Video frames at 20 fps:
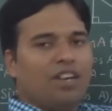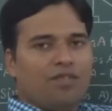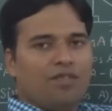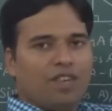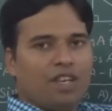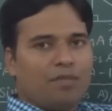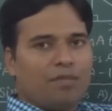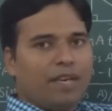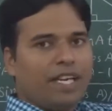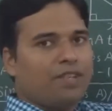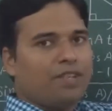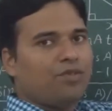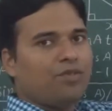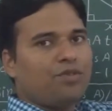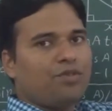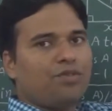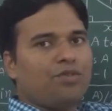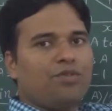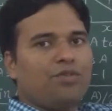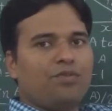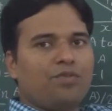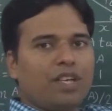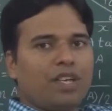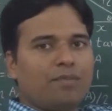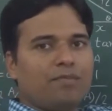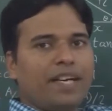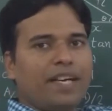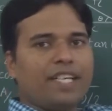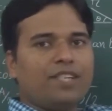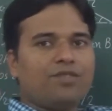1 by root 2, 1
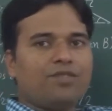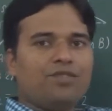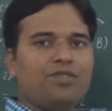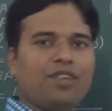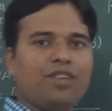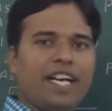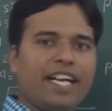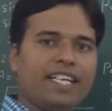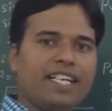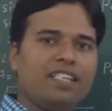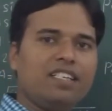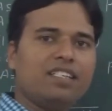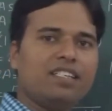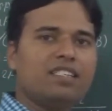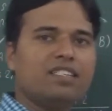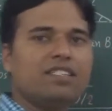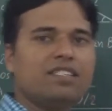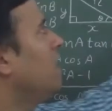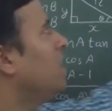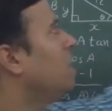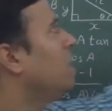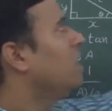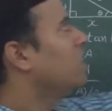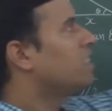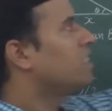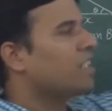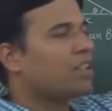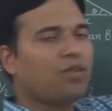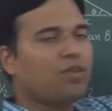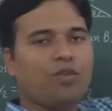by 2, and
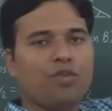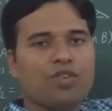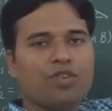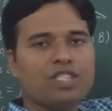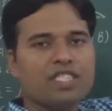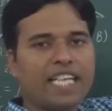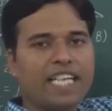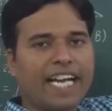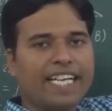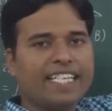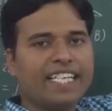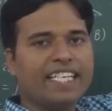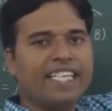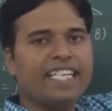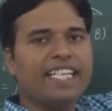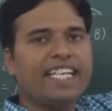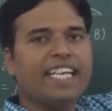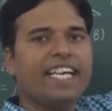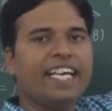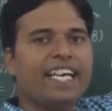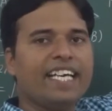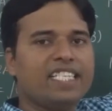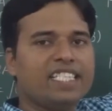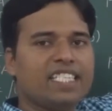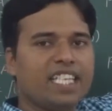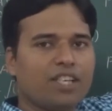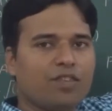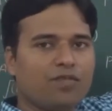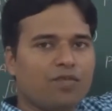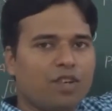the cos 90 degree is
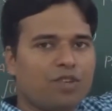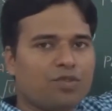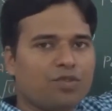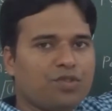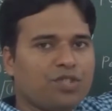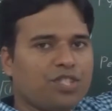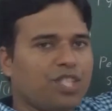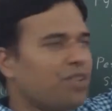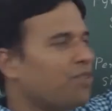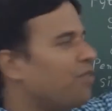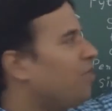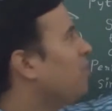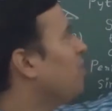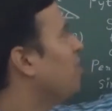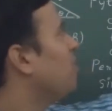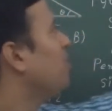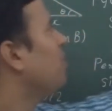equal to 0.